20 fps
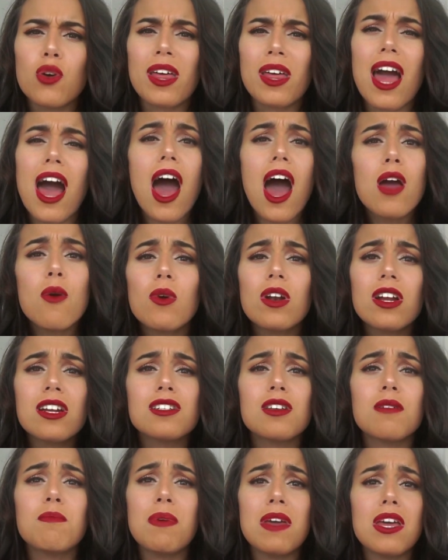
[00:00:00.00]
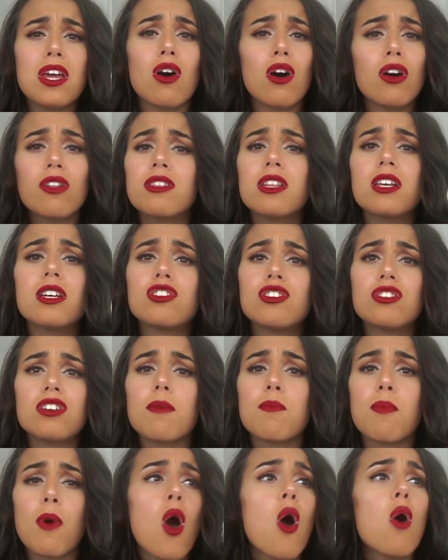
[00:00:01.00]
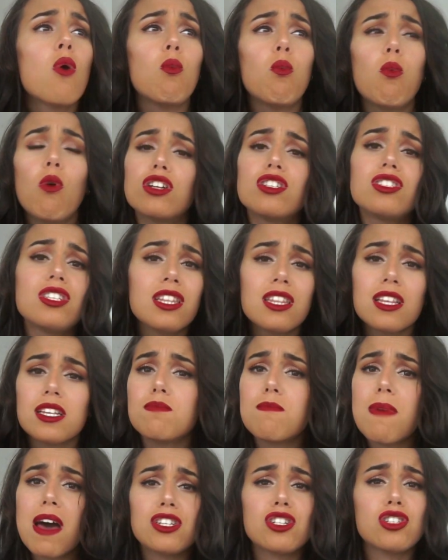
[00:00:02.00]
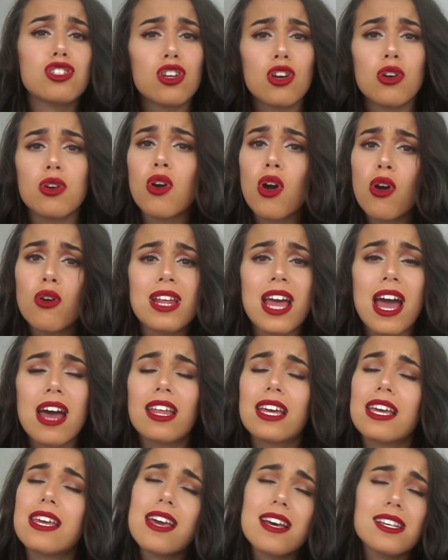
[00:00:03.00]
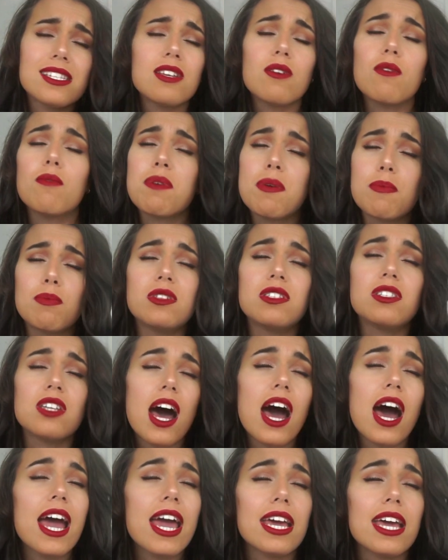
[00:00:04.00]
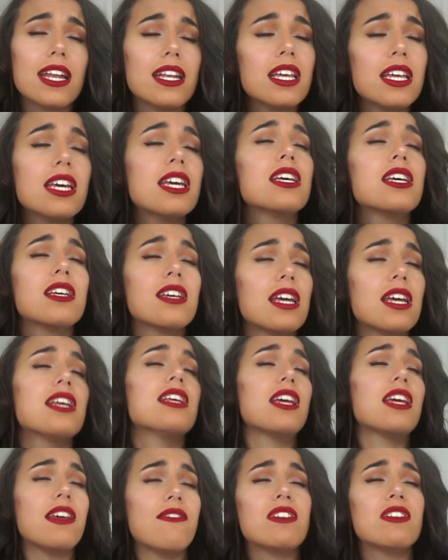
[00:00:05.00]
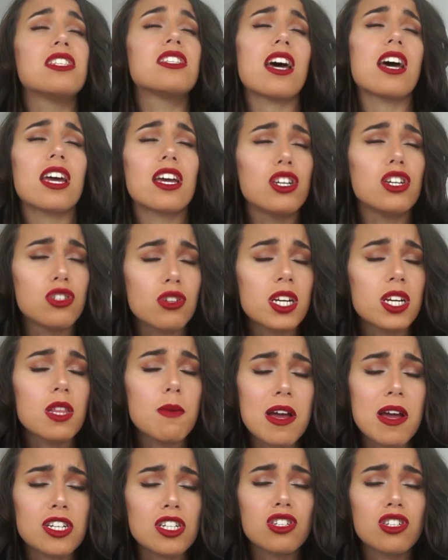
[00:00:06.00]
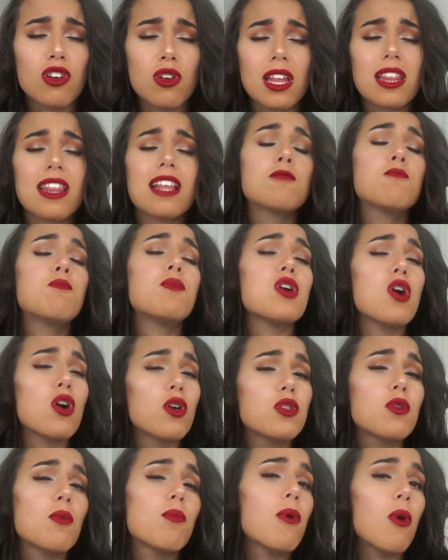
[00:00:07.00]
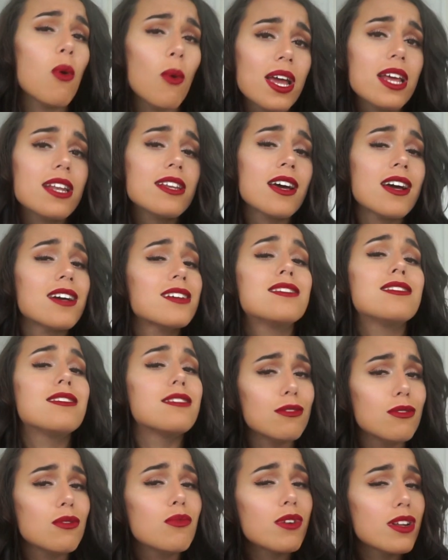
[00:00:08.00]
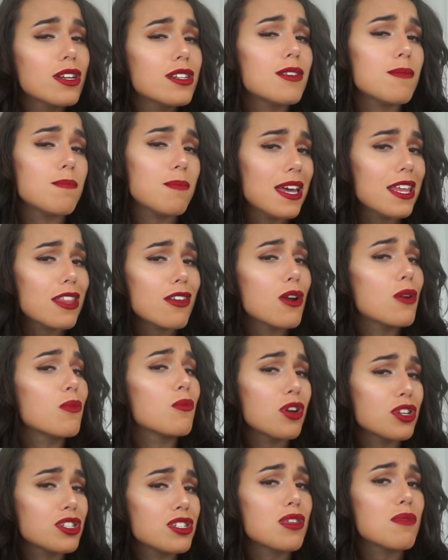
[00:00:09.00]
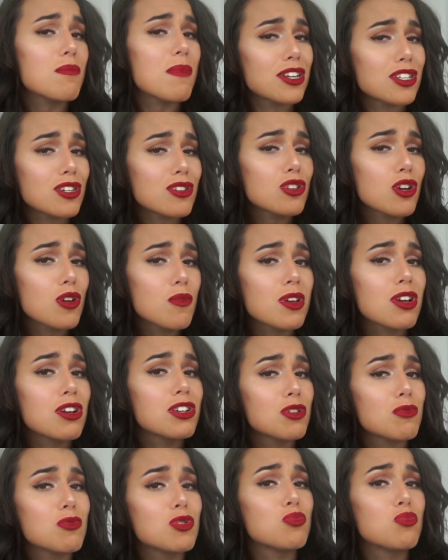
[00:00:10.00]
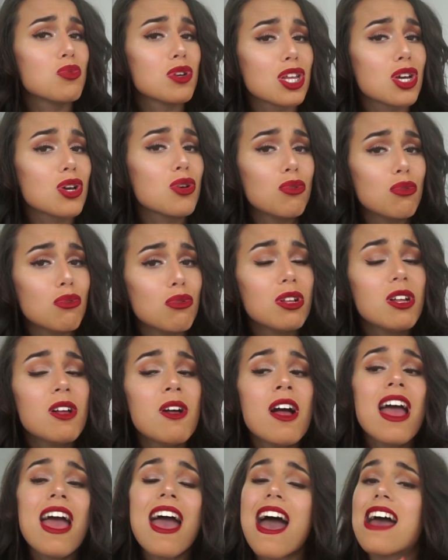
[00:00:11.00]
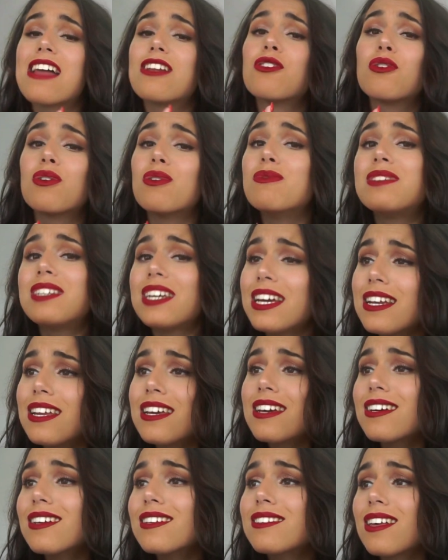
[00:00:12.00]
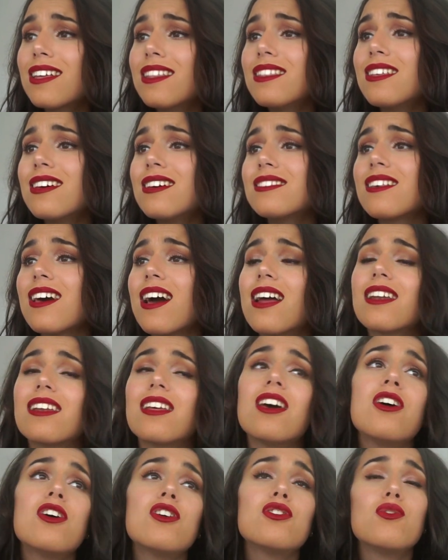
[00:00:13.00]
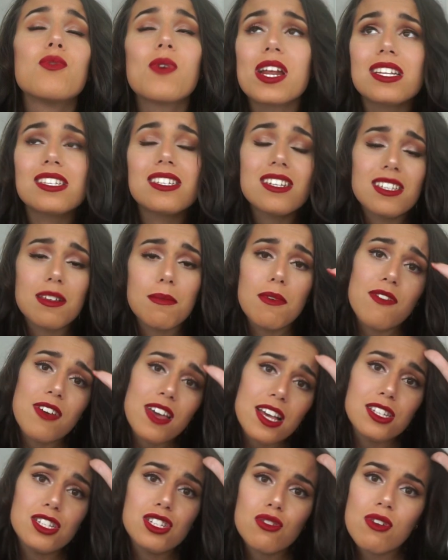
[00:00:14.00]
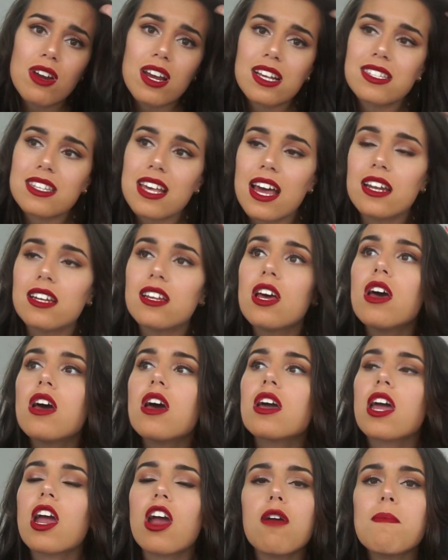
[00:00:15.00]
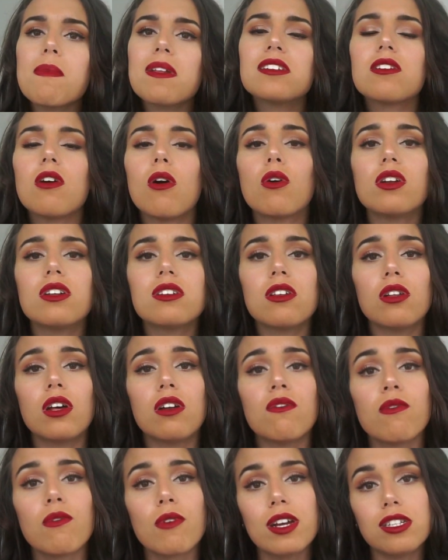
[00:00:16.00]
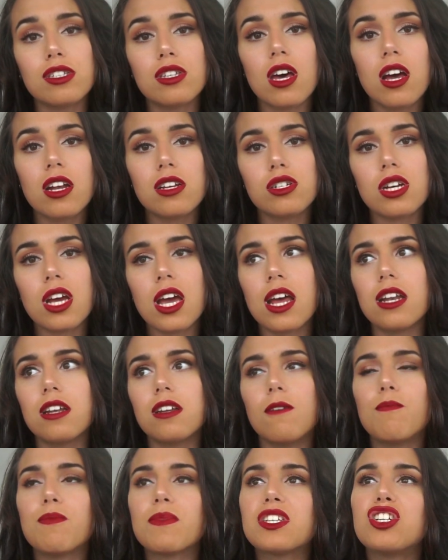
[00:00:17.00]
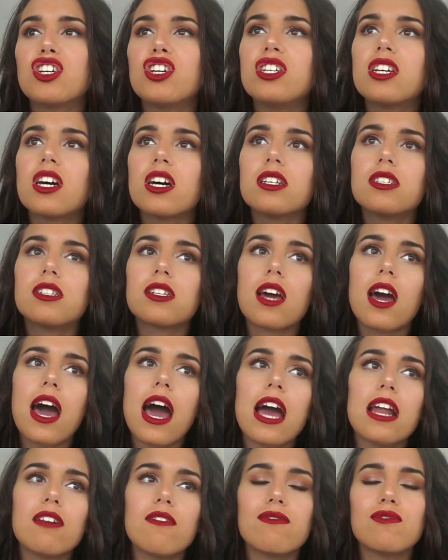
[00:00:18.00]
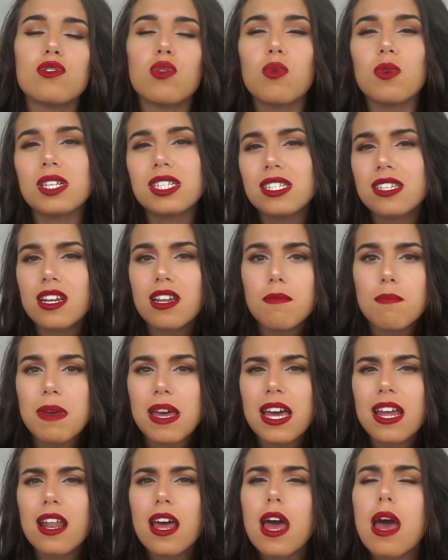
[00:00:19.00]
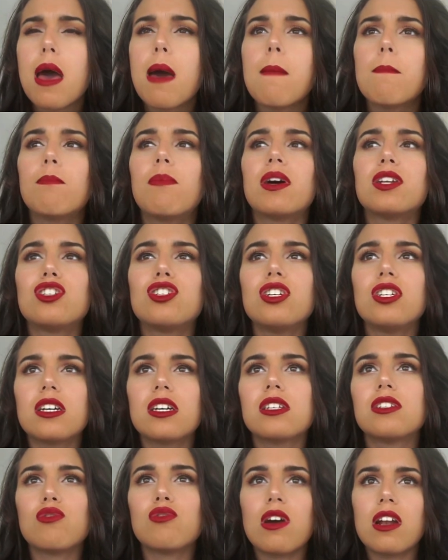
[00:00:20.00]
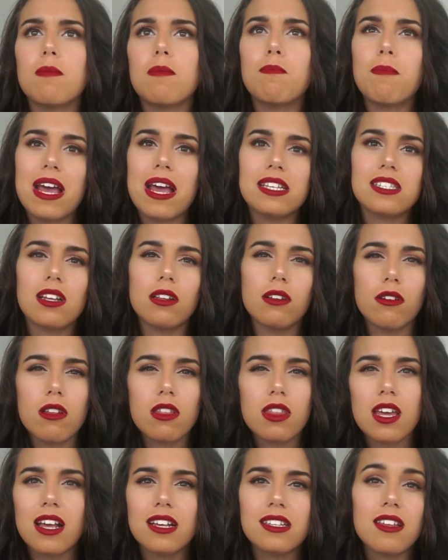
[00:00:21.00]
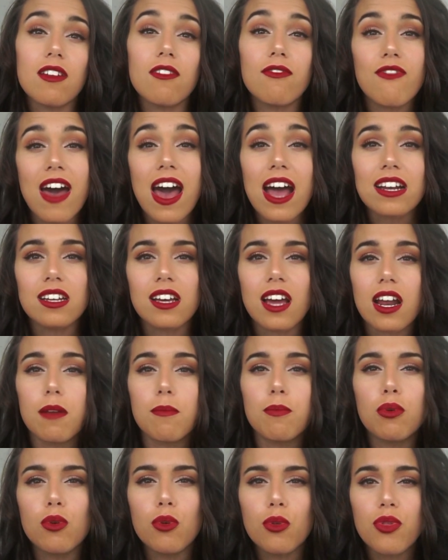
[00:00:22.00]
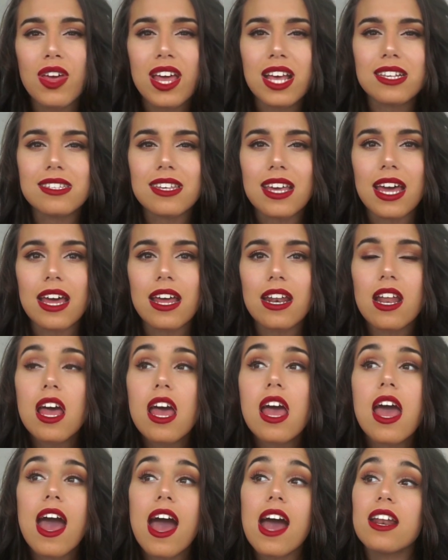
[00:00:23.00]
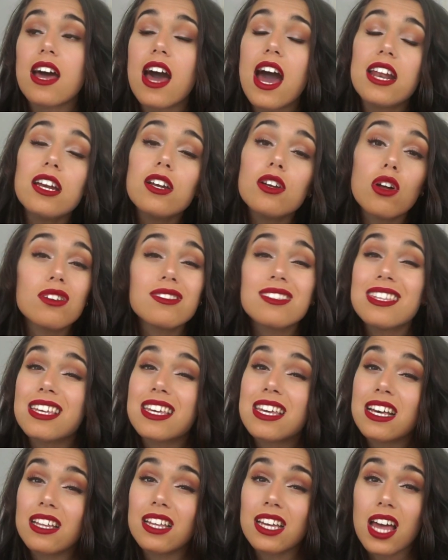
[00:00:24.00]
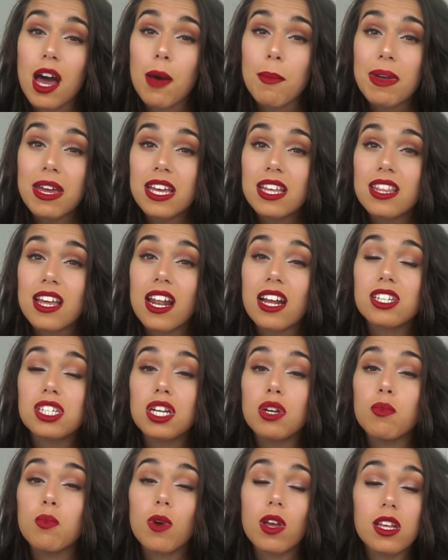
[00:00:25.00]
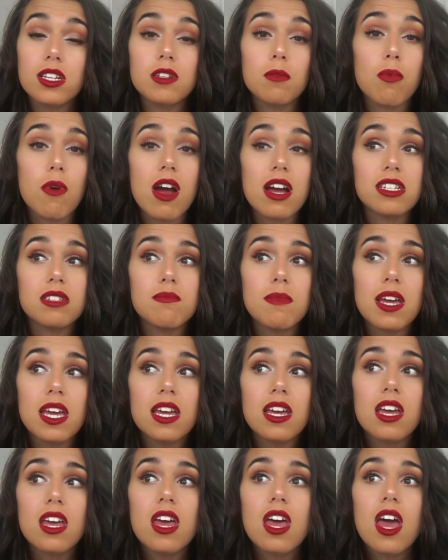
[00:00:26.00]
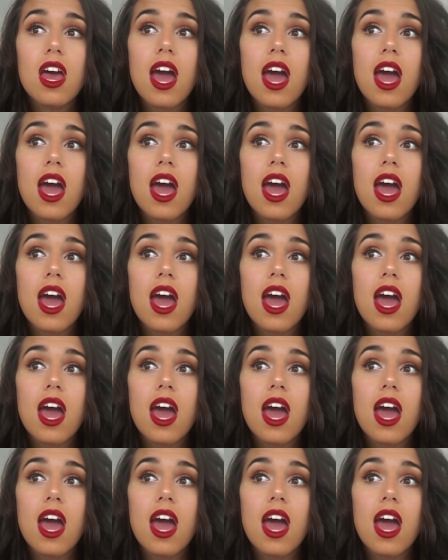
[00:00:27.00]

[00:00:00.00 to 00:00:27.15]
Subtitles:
Like I wanted to be on this ship watching this magic show go down. Like yes, there were people dying and even dying during the magic show. Like that's beyond the point. I still wanted to be there and watch the magic show because it was really cool. And Houdini is in this, and you get to see some of his tricks. And Kerri Maniscalco does a lot of research, and she does kind of twist it a bit, but she does try to base a lot of things in fact and kind of pull things in. And I did not see the killer coming. That actually really surprised me.